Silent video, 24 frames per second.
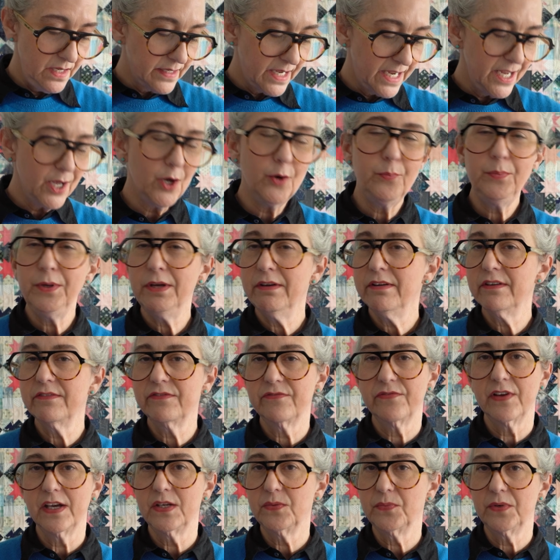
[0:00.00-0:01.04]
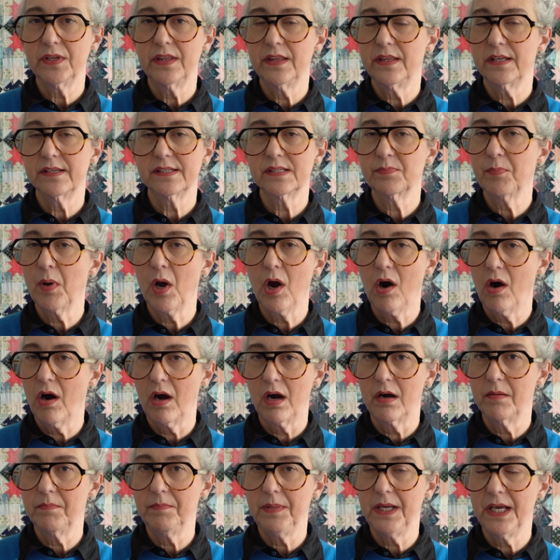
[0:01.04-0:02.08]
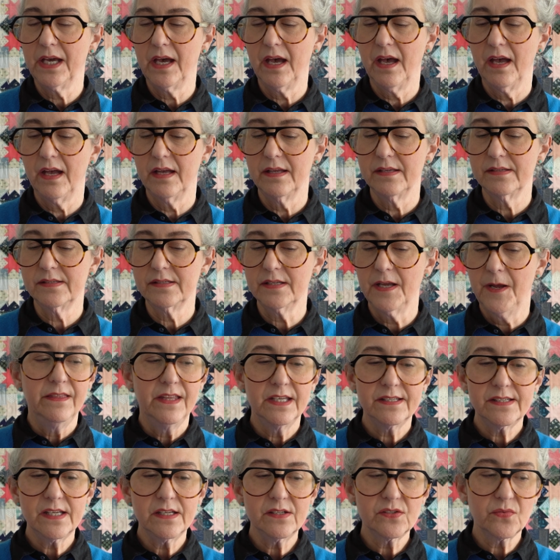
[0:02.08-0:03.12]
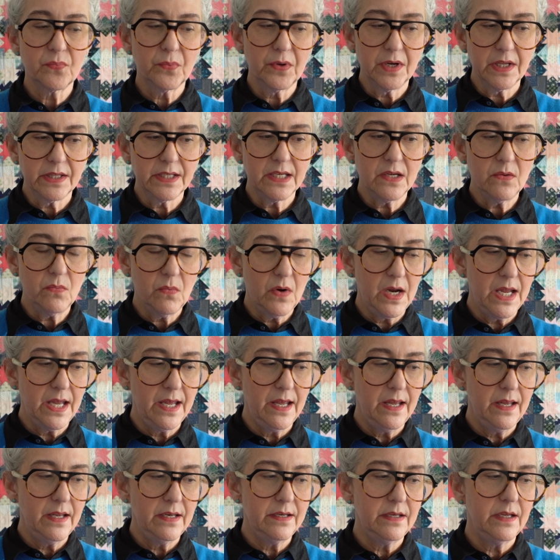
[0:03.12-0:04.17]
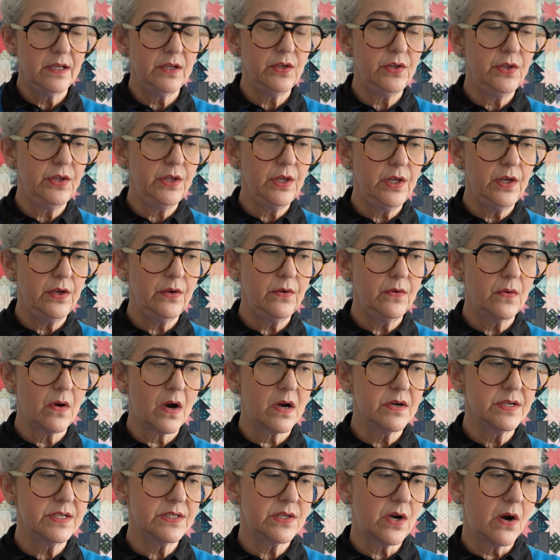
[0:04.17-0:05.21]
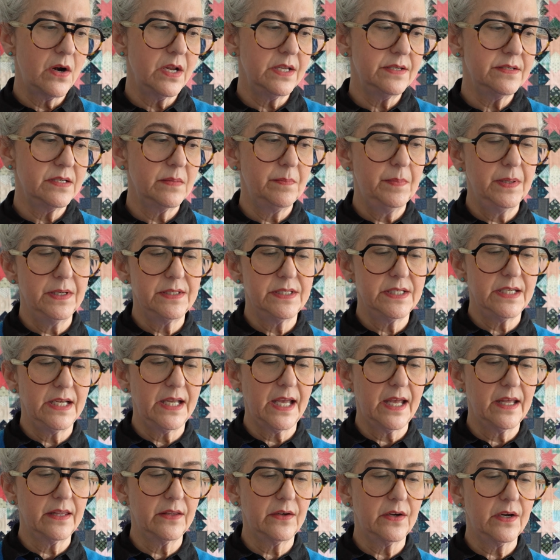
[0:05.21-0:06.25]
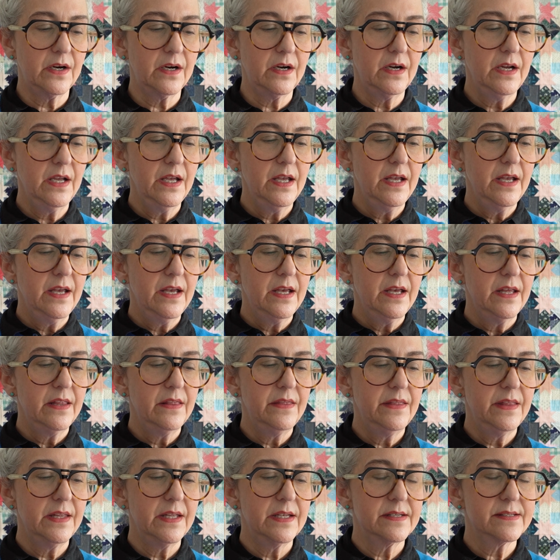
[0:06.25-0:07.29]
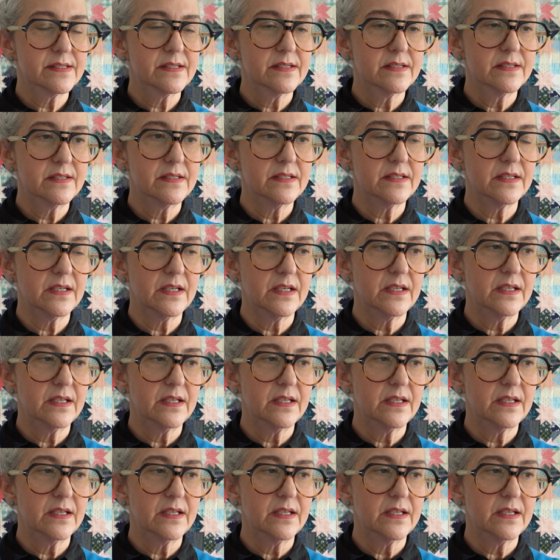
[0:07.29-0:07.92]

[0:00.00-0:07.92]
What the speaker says: I hope you have fun with this part because this is really when you are starting to put together this